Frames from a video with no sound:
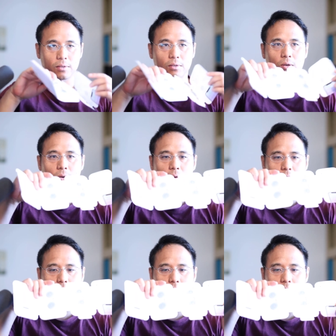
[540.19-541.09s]
So
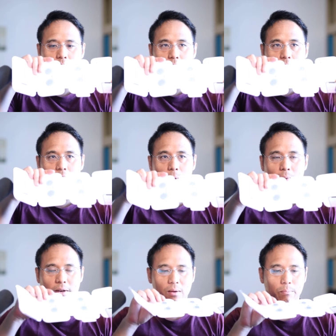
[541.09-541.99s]

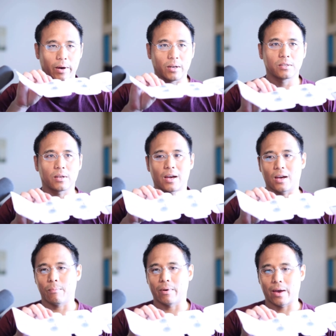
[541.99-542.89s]
I didn't buy this
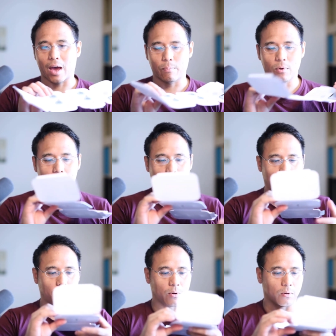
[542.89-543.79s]
at
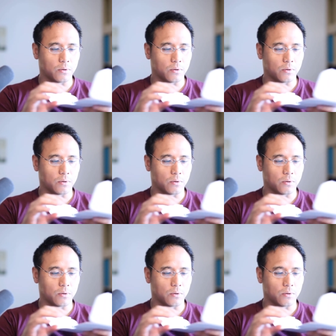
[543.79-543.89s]
Apple